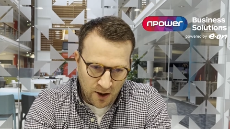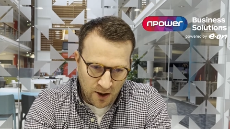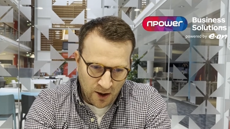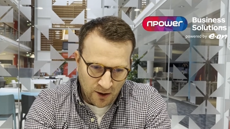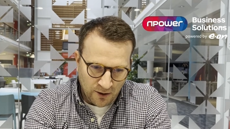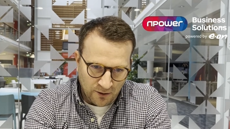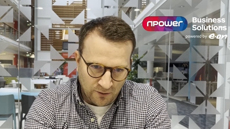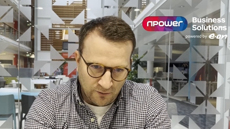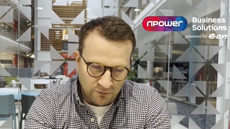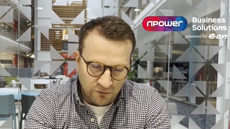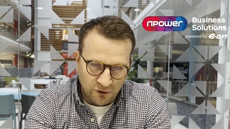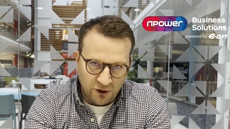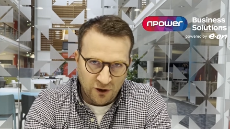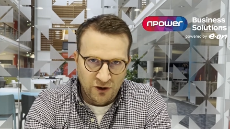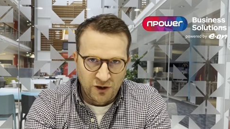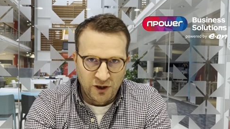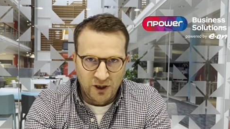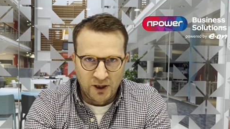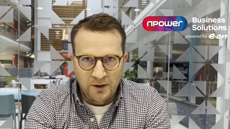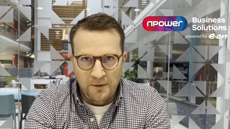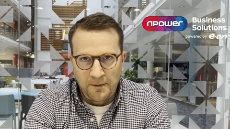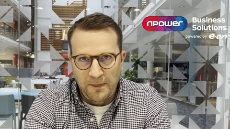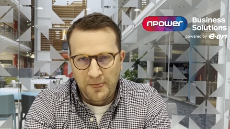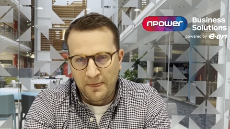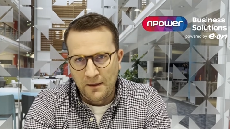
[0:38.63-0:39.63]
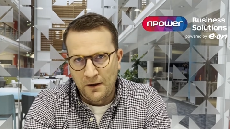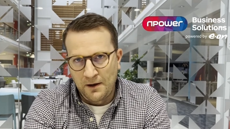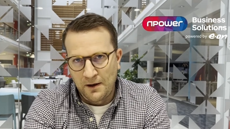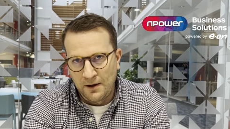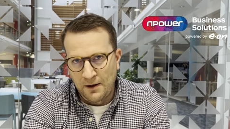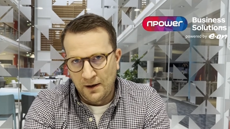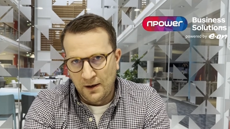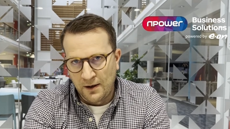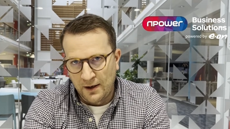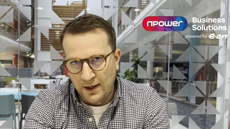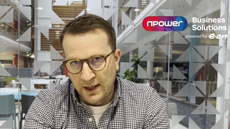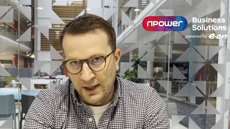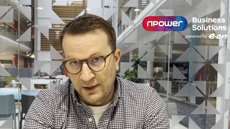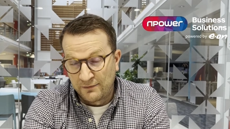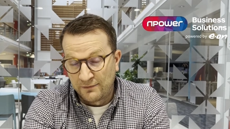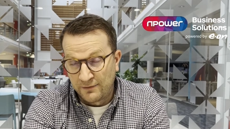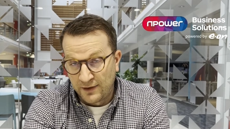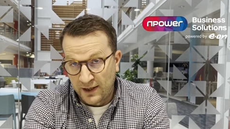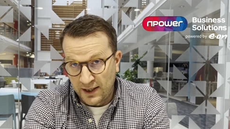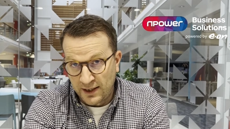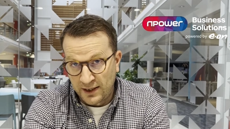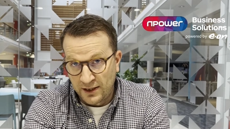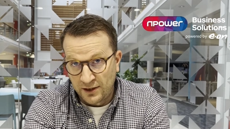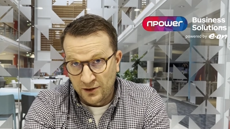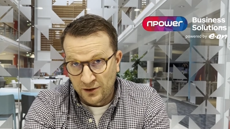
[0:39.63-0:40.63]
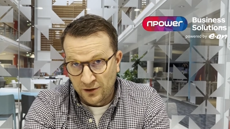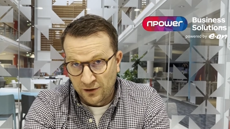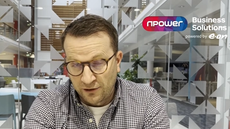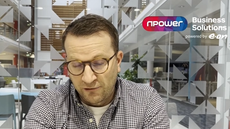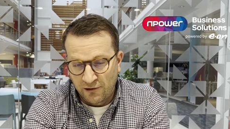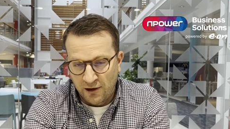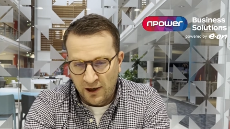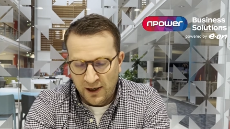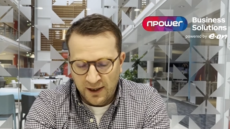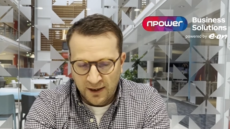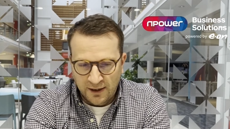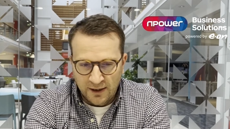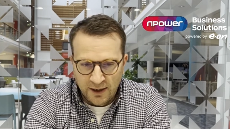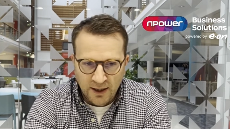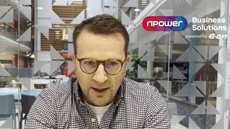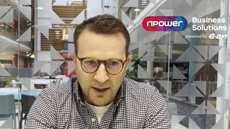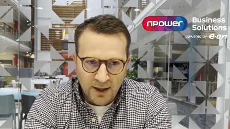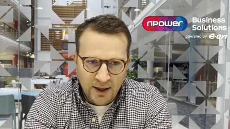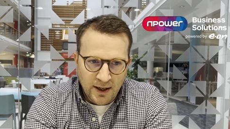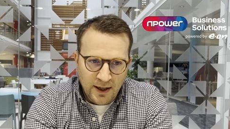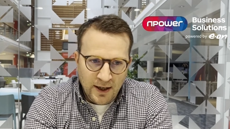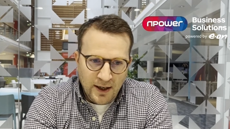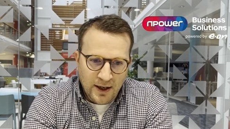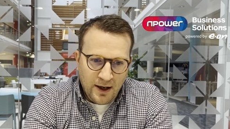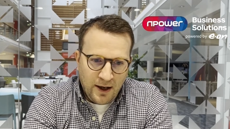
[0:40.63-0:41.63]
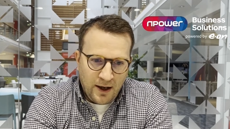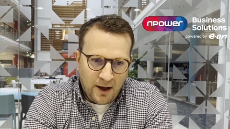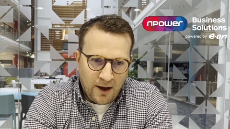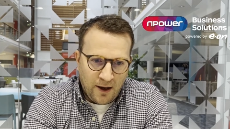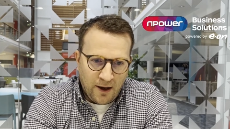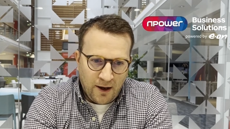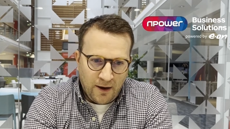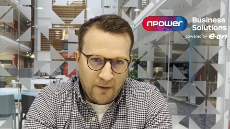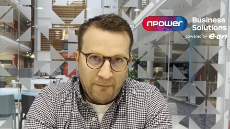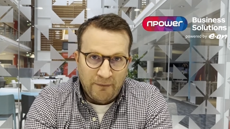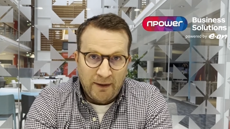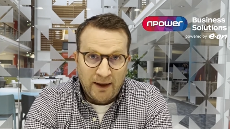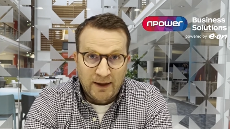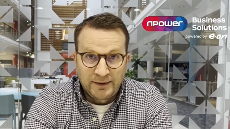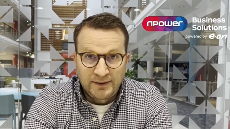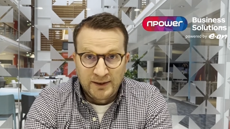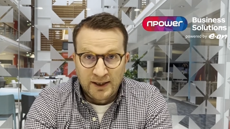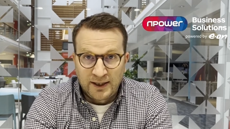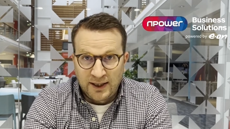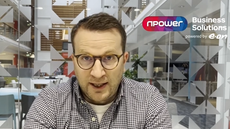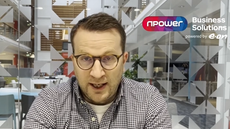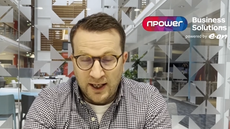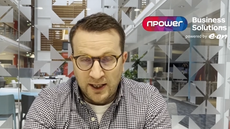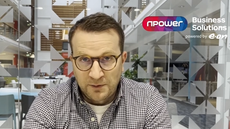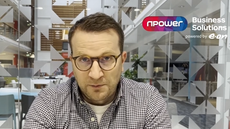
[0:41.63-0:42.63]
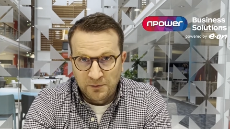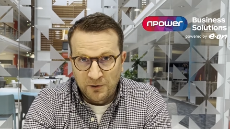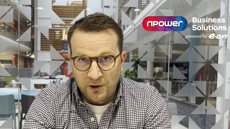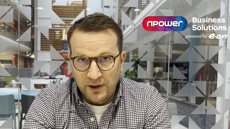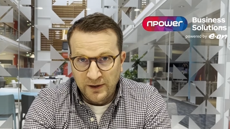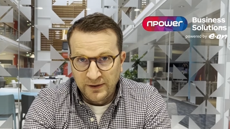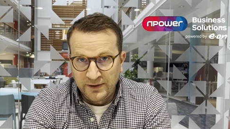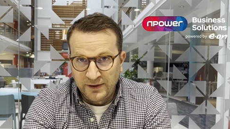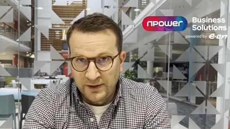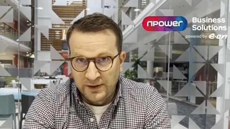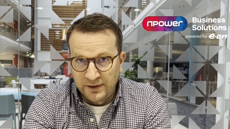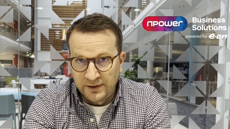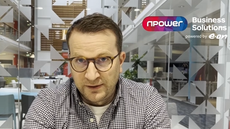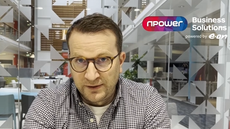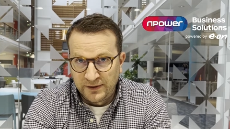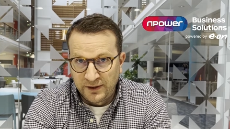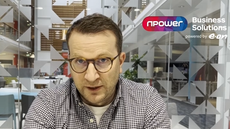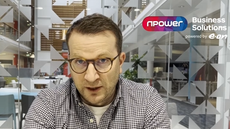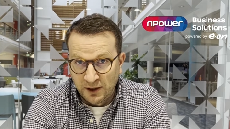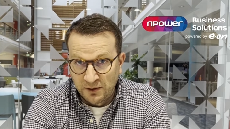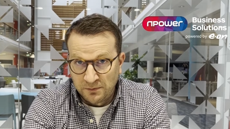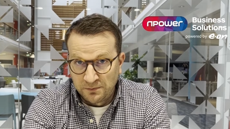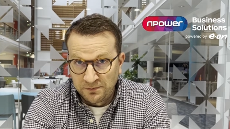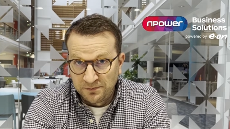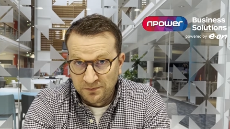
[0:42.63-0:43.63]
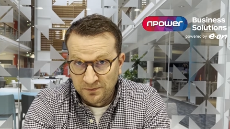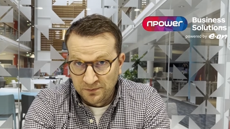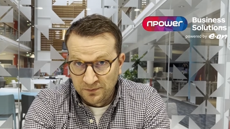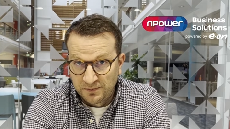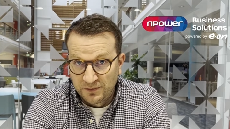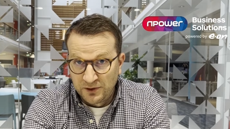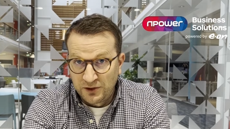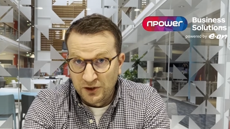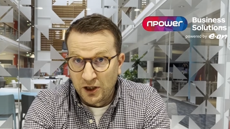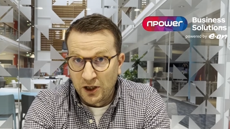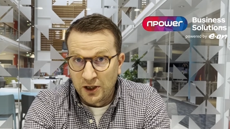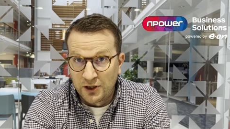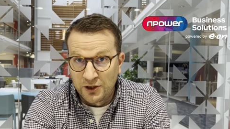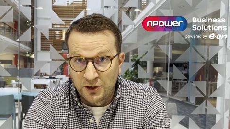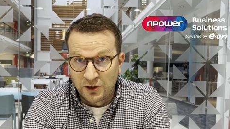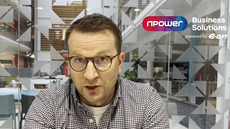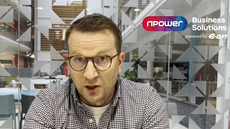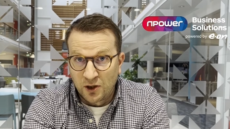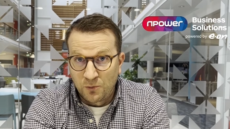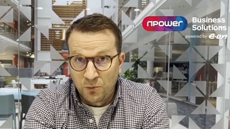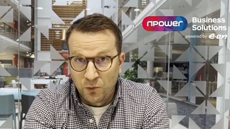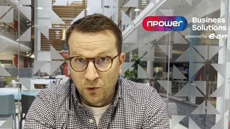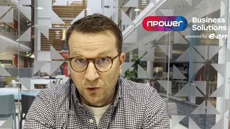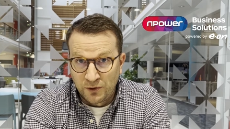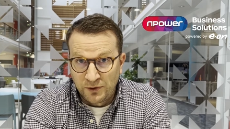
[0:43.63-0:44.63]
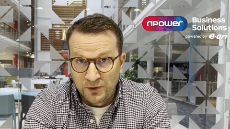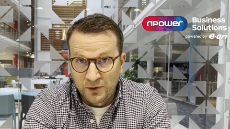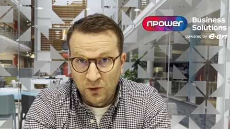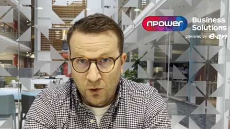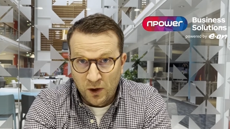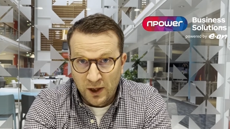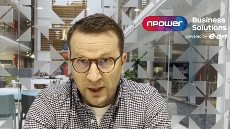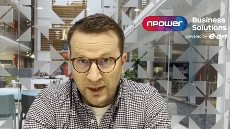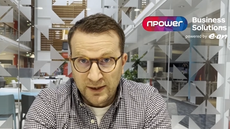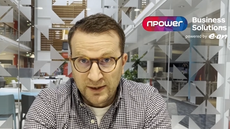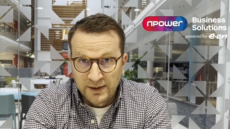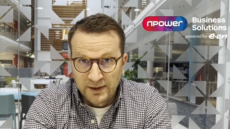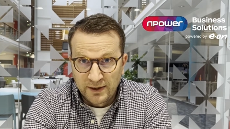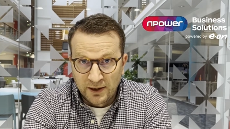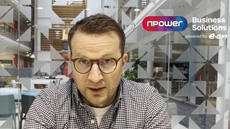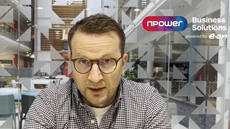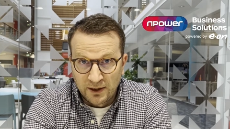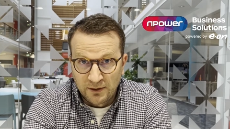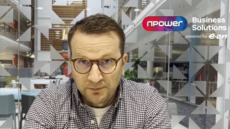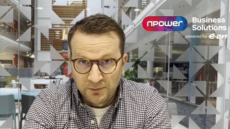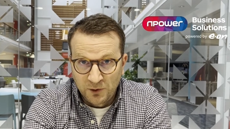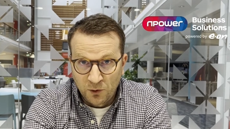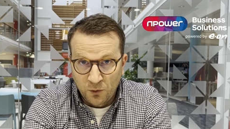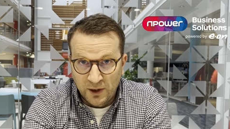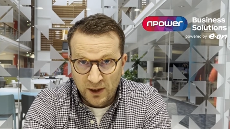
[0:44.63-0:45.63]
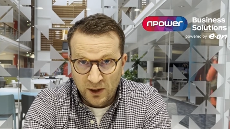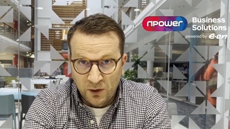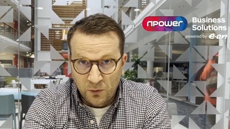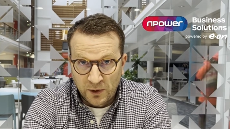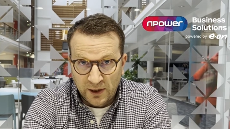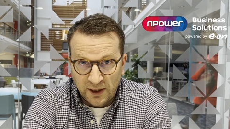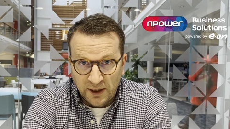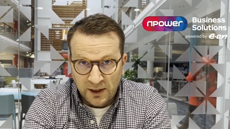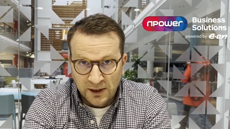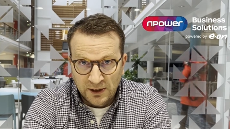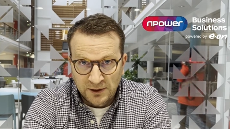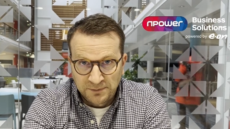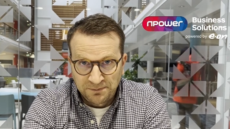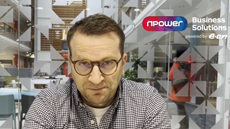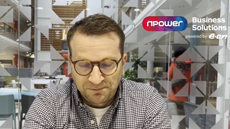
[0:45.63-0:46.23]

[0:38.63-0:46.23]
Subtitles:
Russia invaded Ukraine, and that sent gas prices surging upwards quite quickly.